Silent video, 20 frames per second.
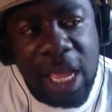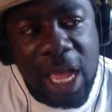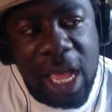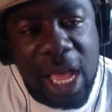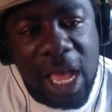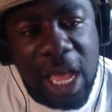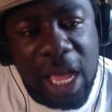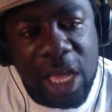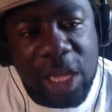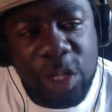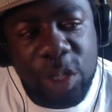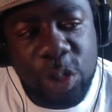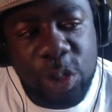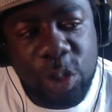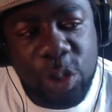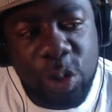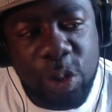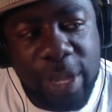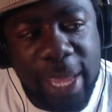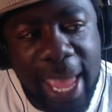Uh,
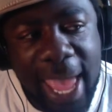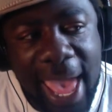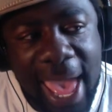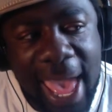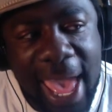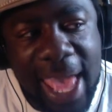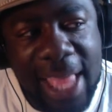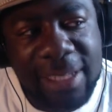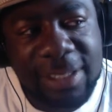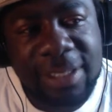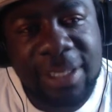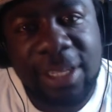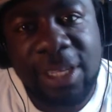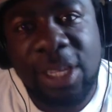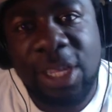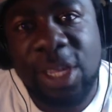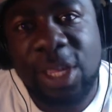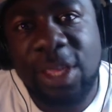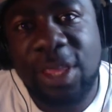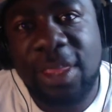look at
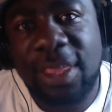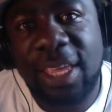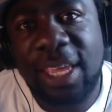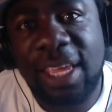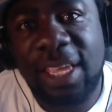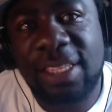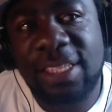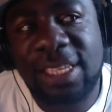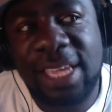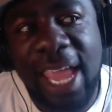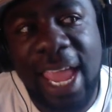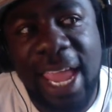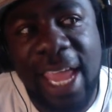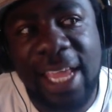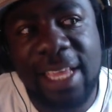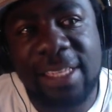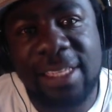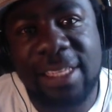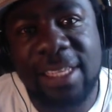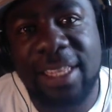the
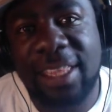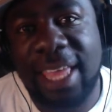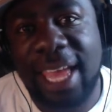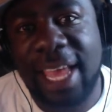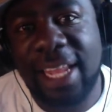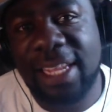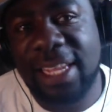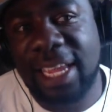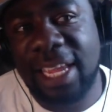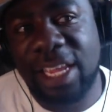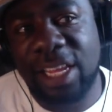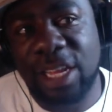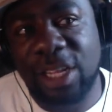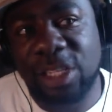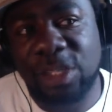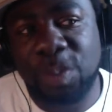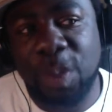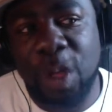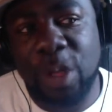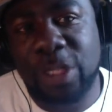tanks that they,
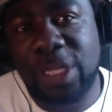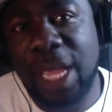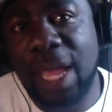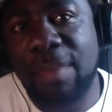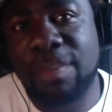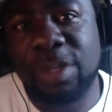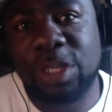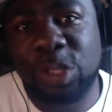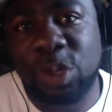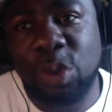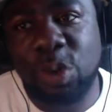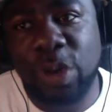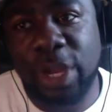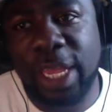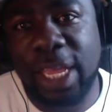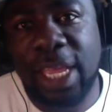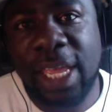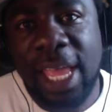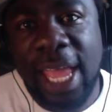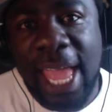small town
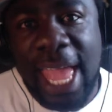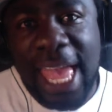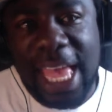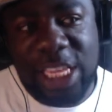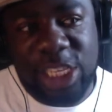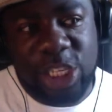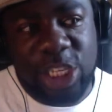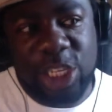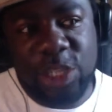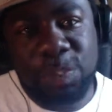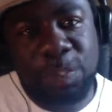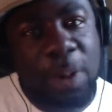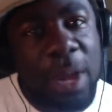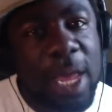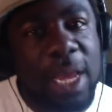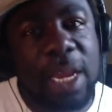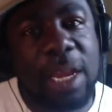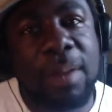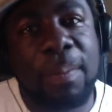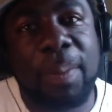Missouri, has just
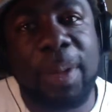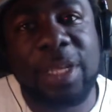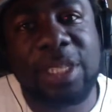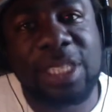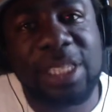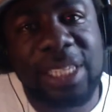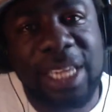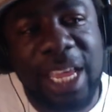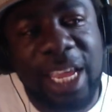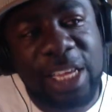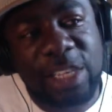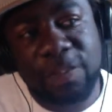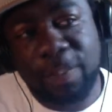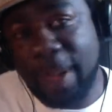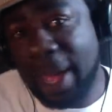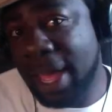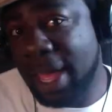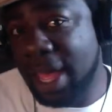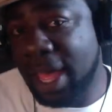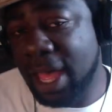brought in a bunch of tanks
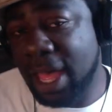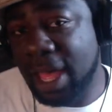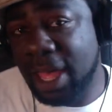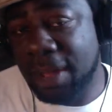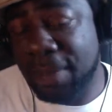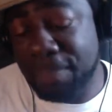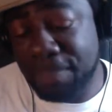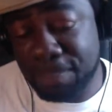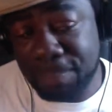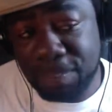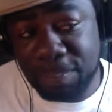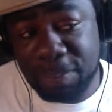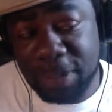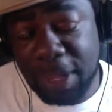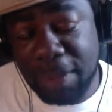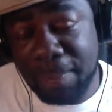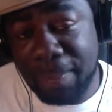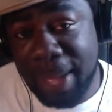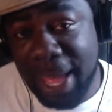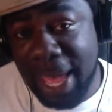by um,
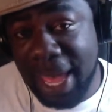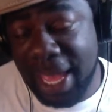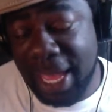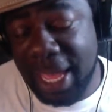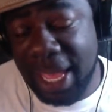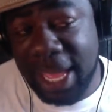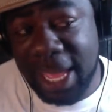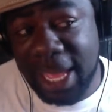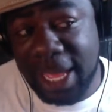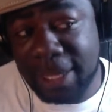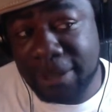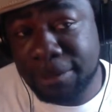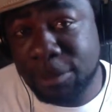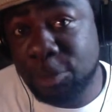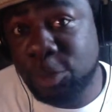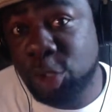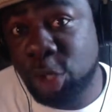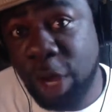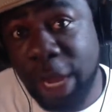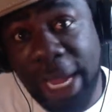by uh,
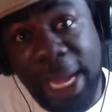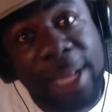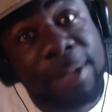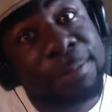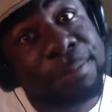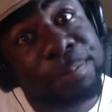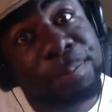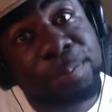train,